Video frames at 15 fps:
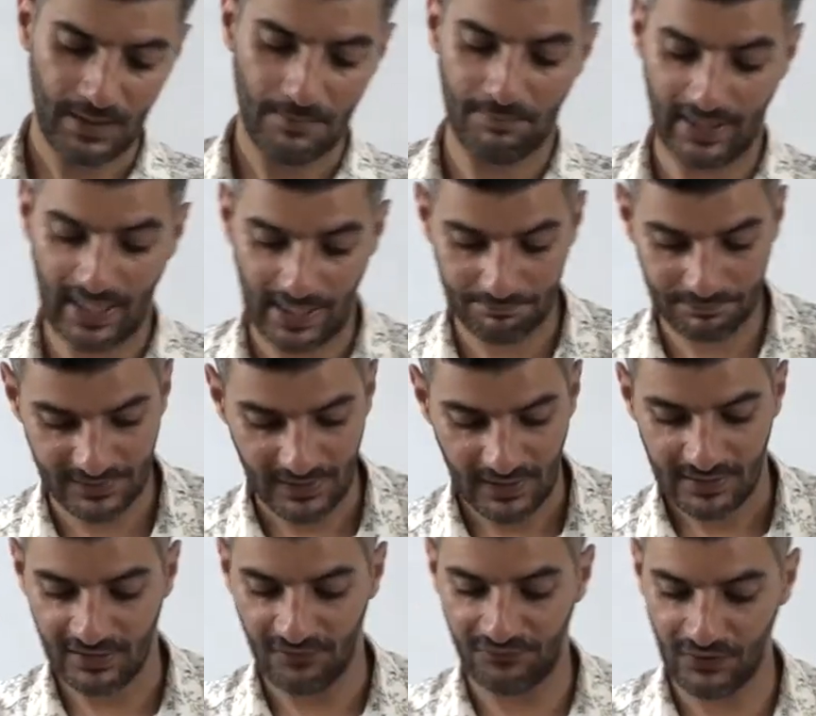Perhaps
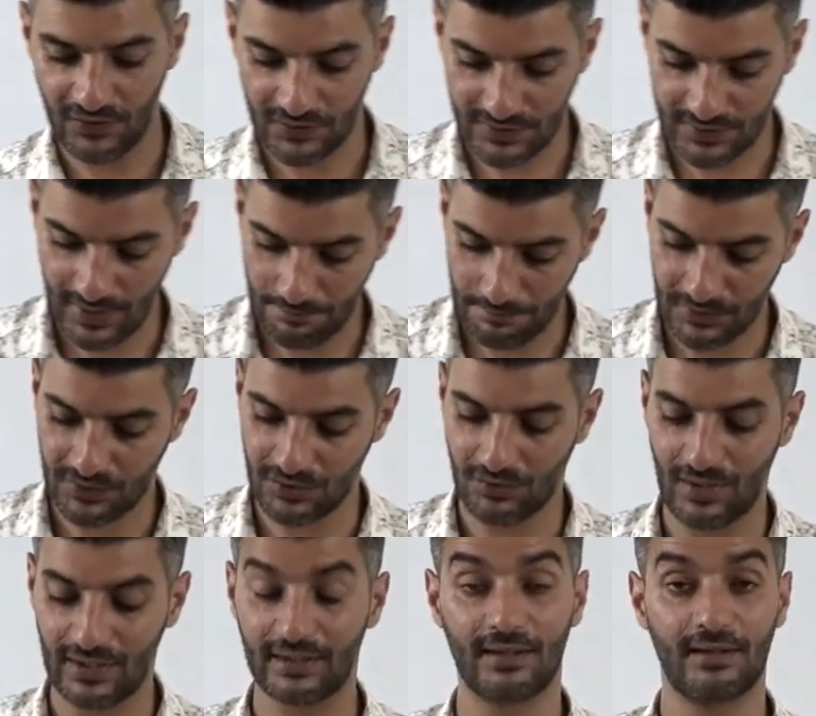the first step is to
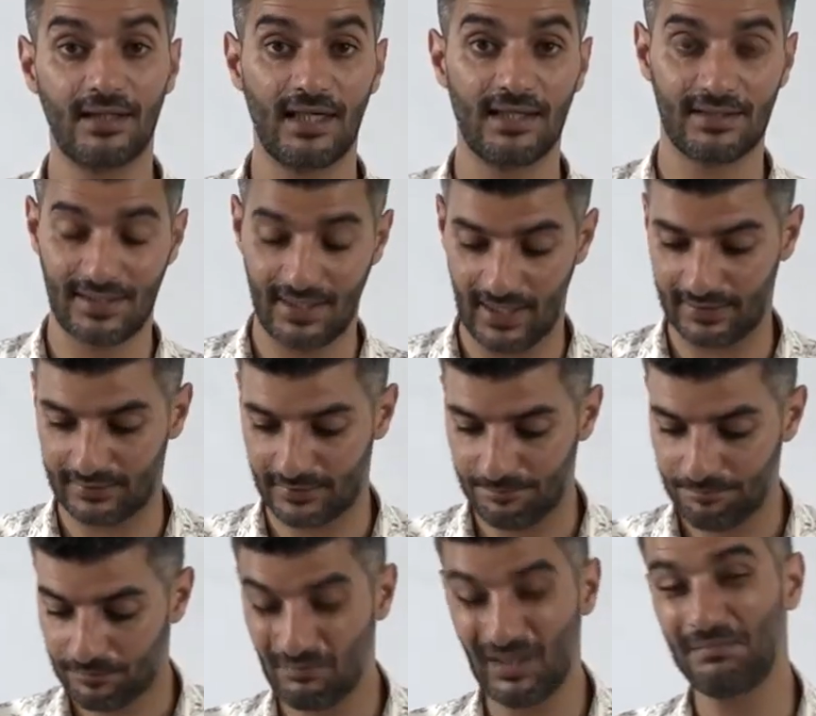recognize
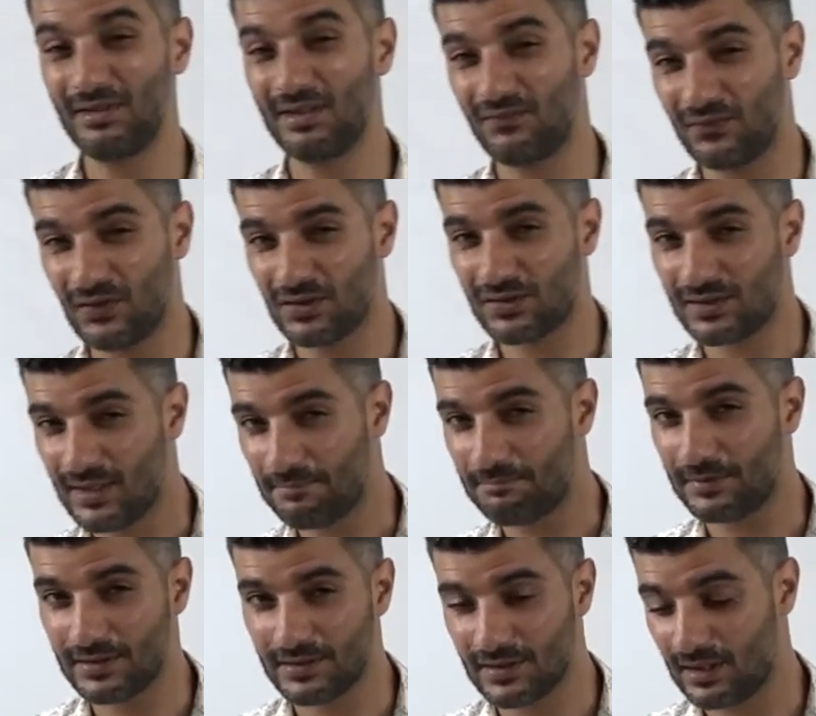that. Maybe the first
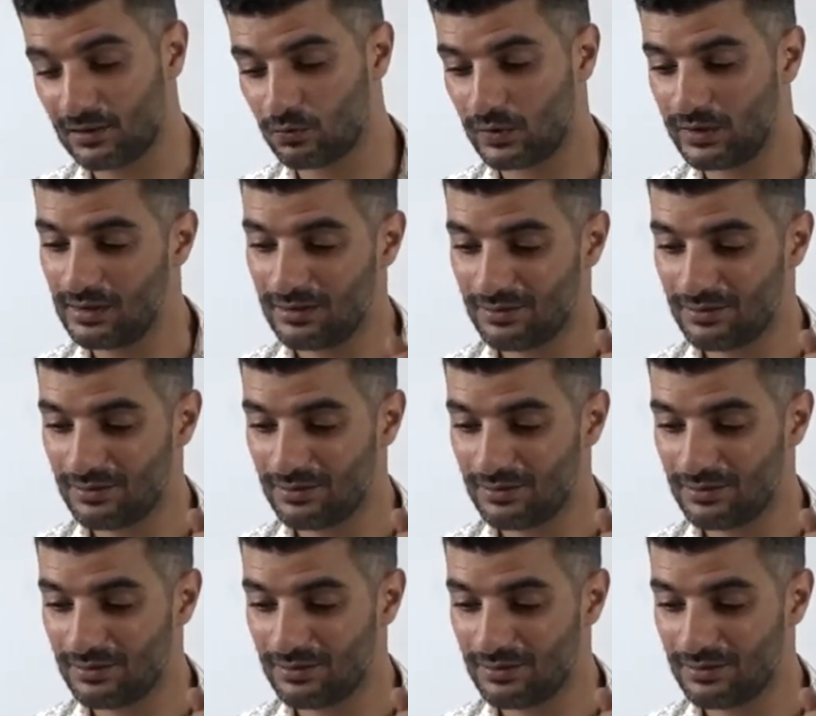step is that we